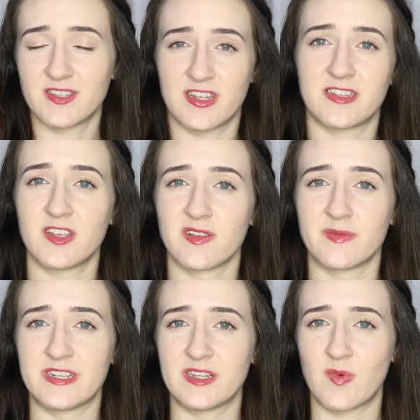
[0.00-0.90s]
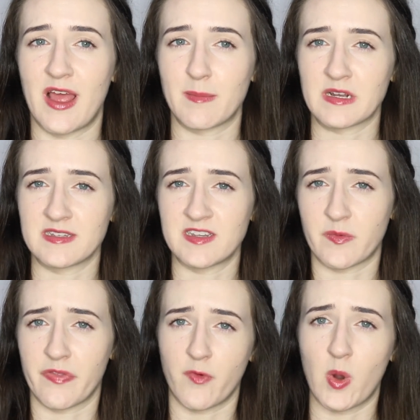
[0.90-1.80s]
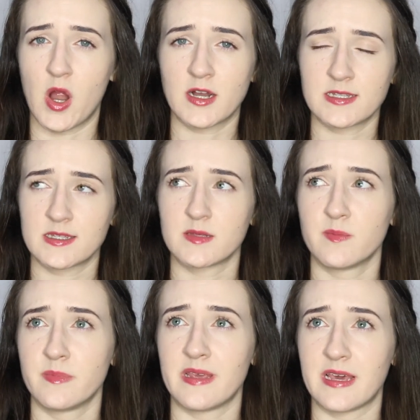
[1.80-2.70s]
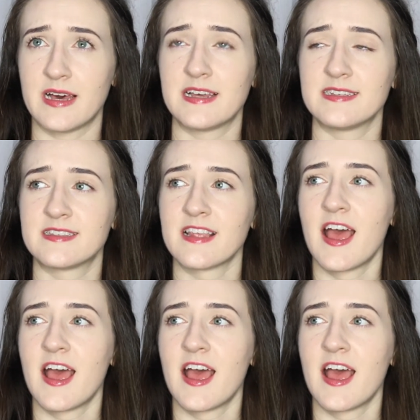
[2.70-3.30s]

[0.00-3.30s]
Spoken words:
so that's the only reason why I'm going to stick with 4 hearts, because